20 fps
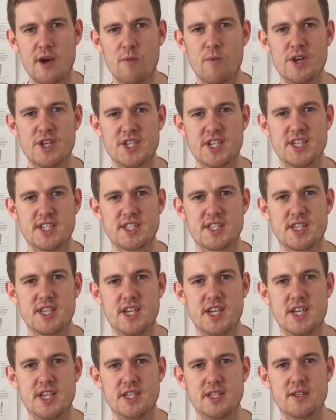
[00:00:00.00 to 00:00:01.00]
which is
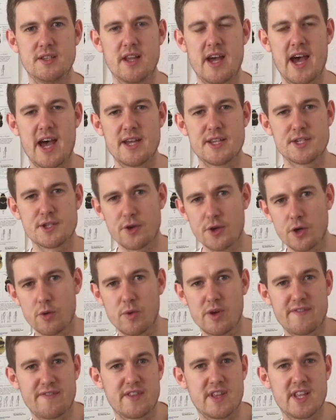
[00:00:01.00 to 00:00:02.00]
the uh,
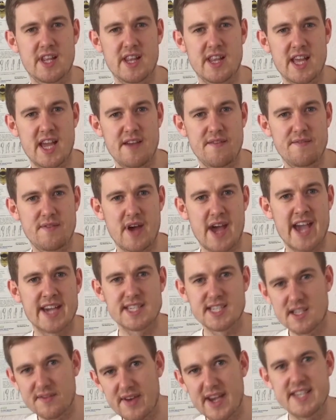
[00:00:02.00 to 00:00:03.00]
soil that they've
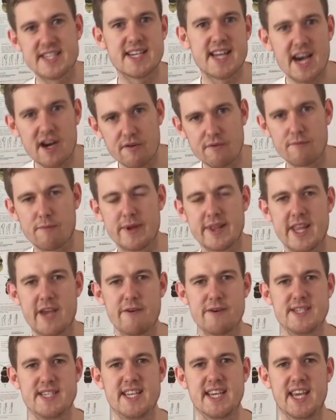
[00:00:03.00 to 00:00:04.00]
excavated out when
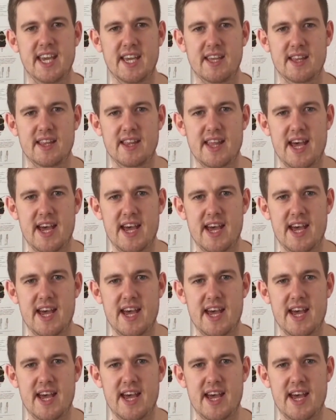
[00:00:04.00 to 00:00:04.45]
they were digging